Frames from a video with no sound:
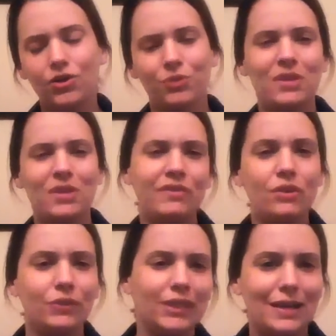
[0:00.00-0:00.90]
your PV
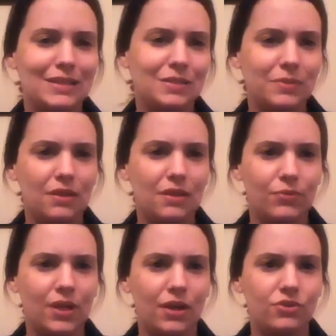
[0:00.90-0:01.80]
only had to be
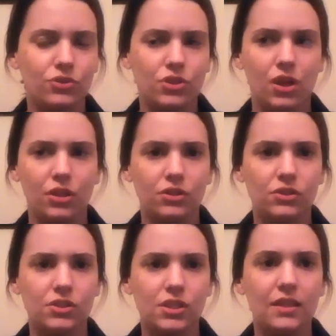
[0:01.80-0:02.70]

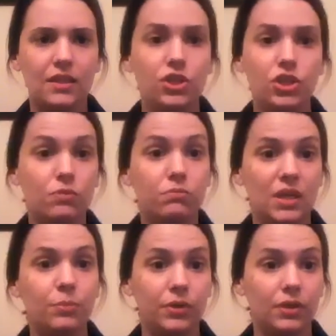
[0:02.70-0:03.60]
$300 and then you would be
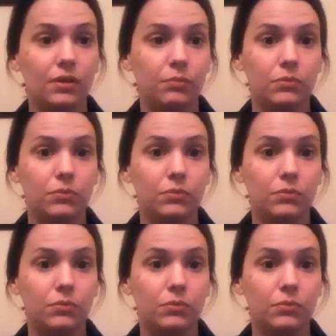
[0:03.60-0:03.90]
able to,